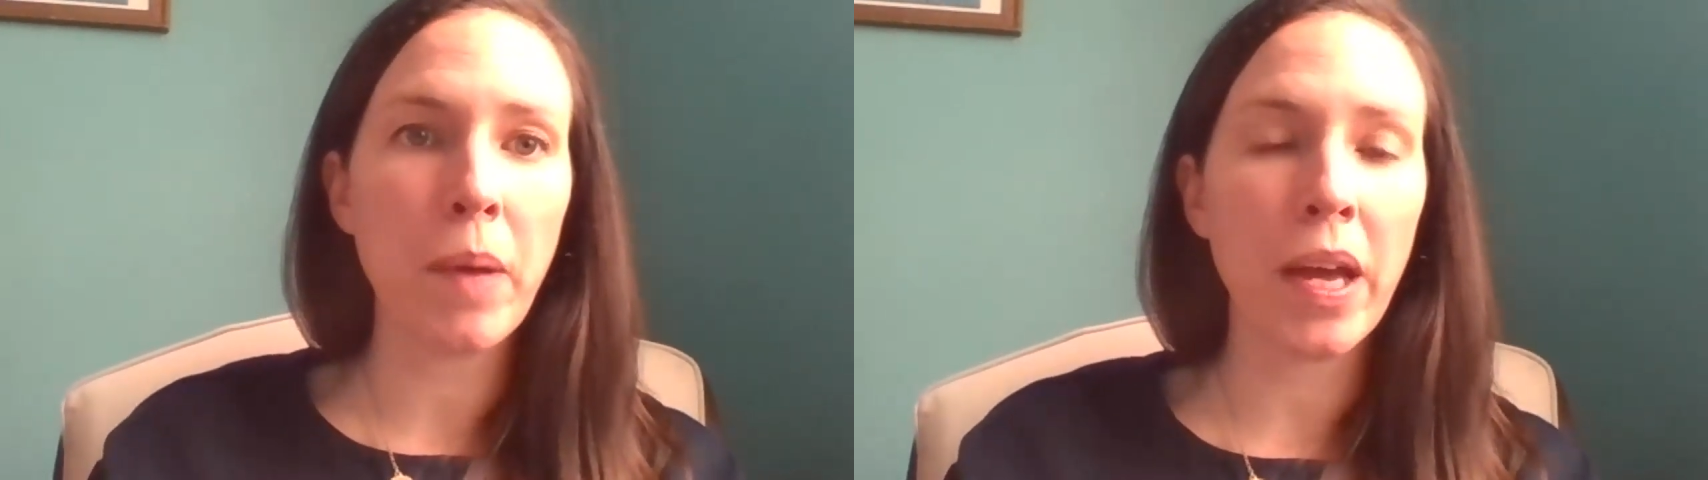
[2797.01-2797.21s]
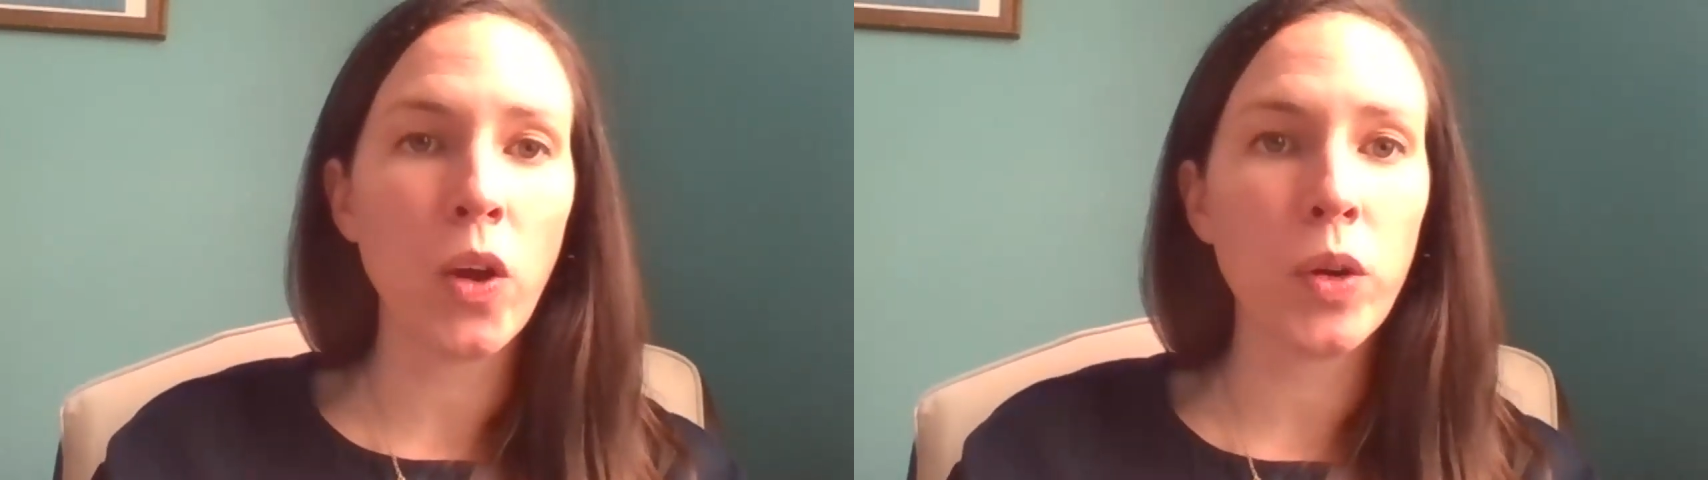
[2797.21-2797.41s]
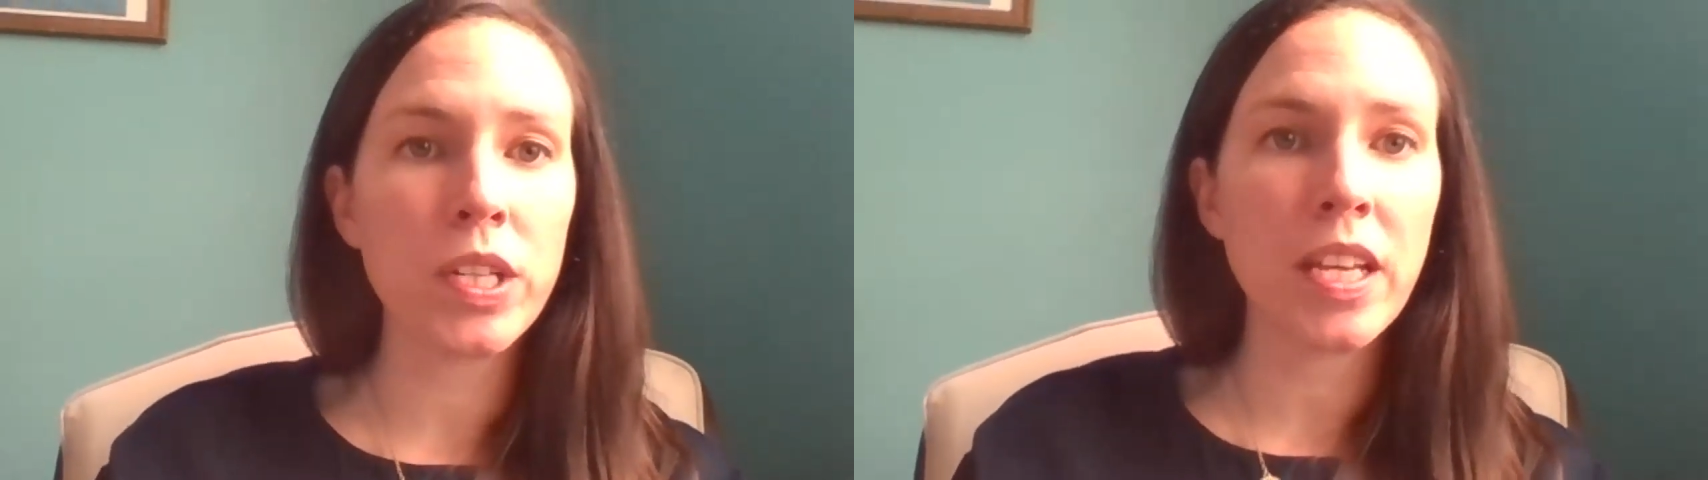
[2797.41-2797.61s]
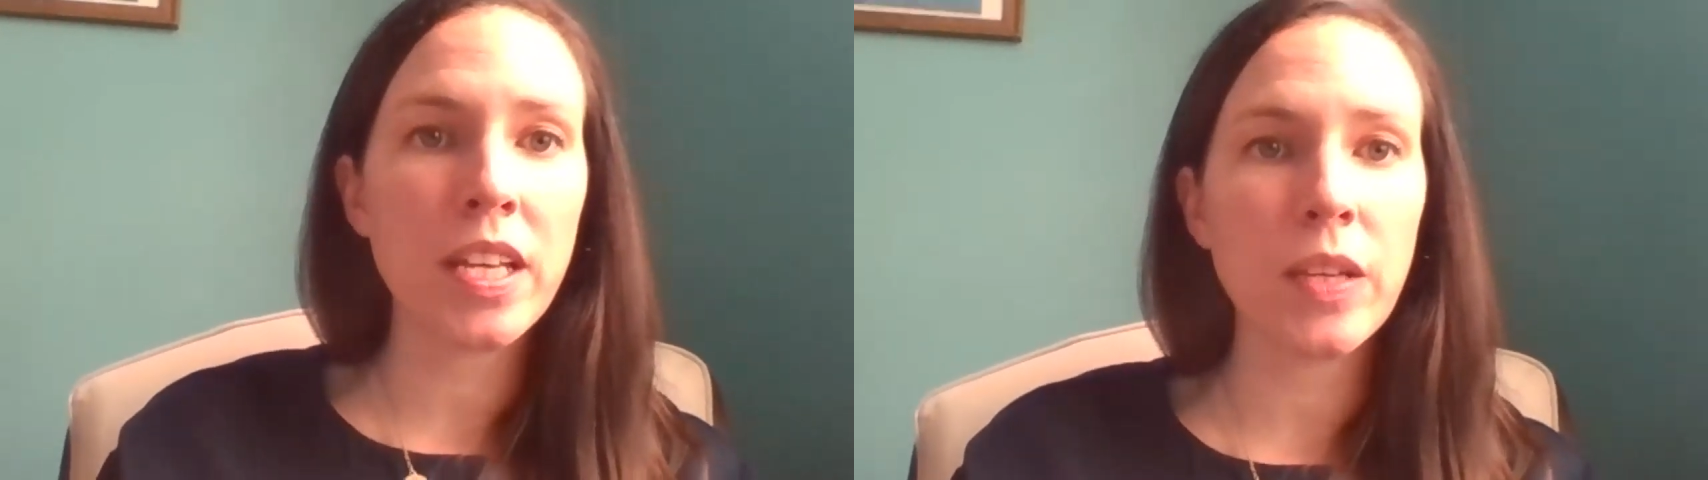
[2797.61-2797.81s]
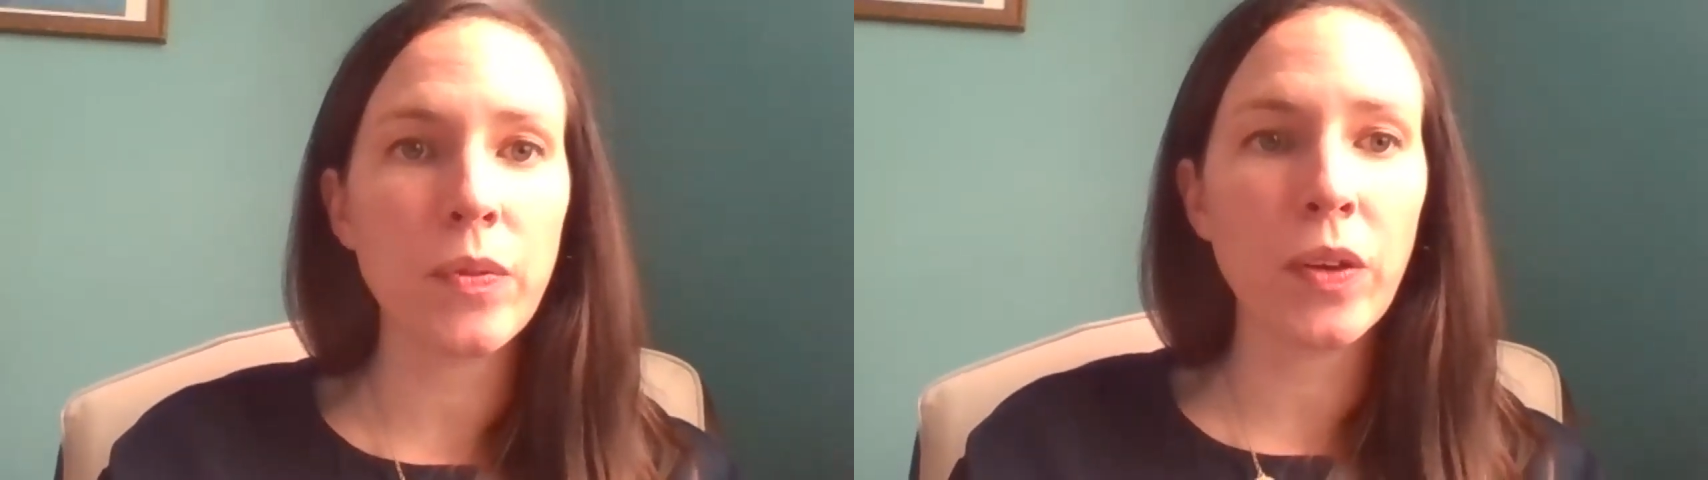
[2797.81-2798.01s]
Becca or
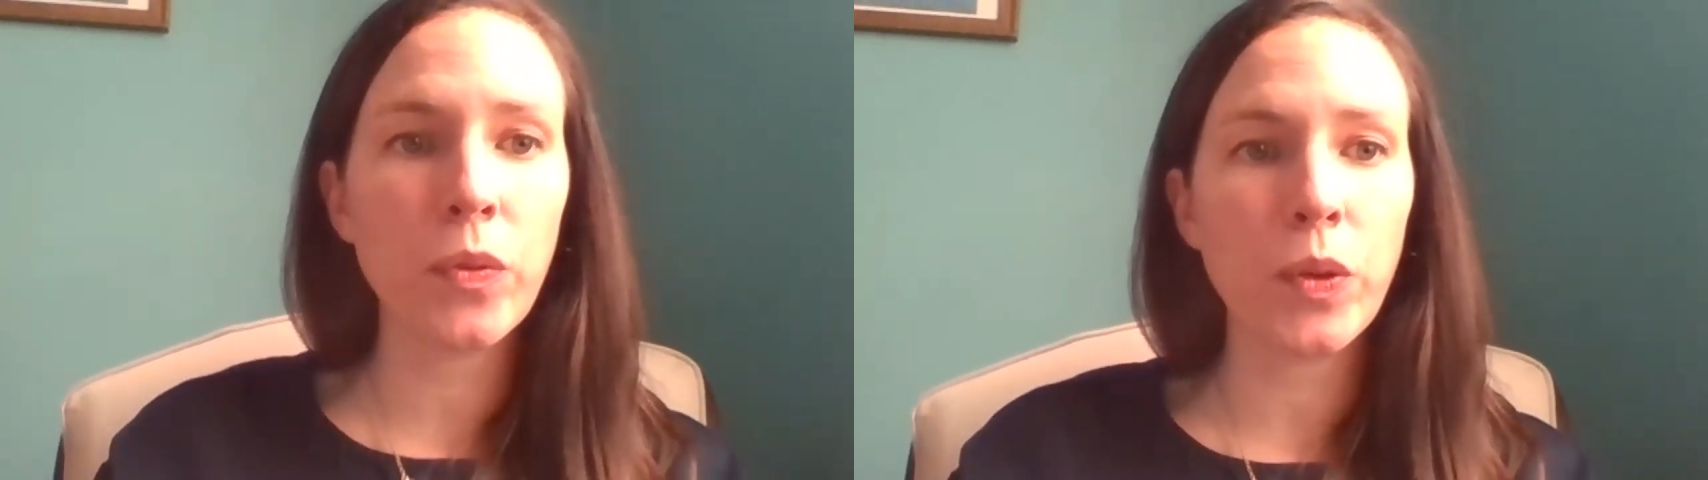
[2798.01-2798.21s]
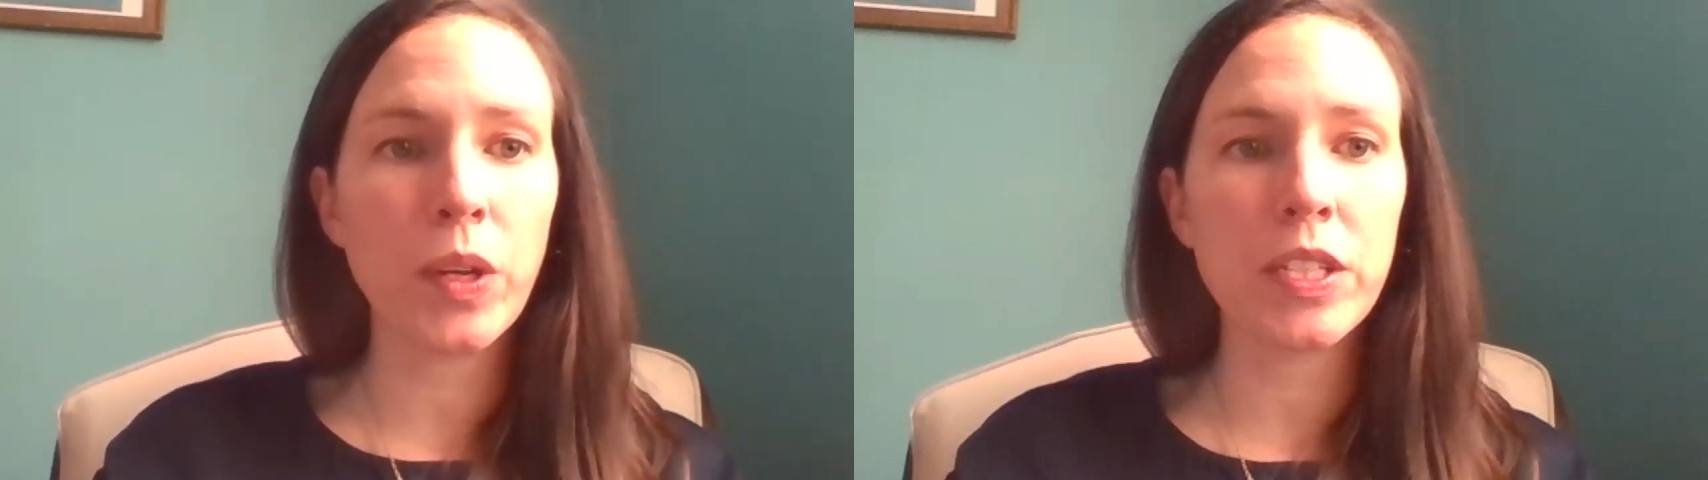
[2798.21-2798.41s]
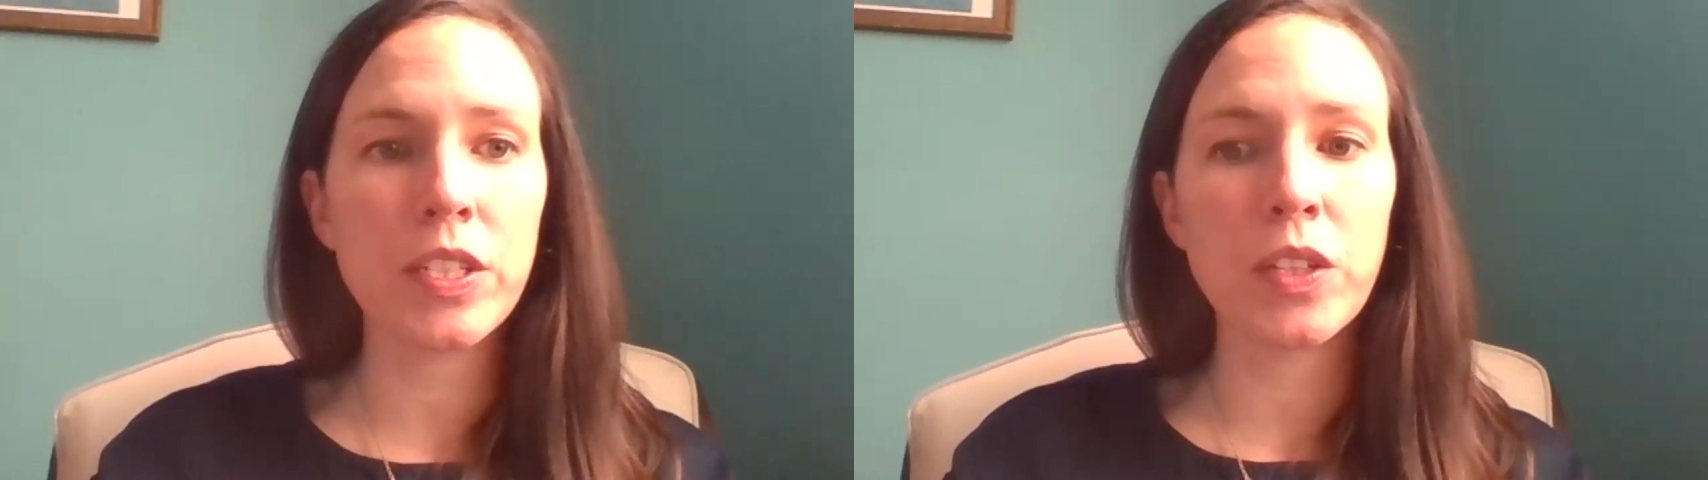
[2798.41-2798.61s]
Stacy, feel free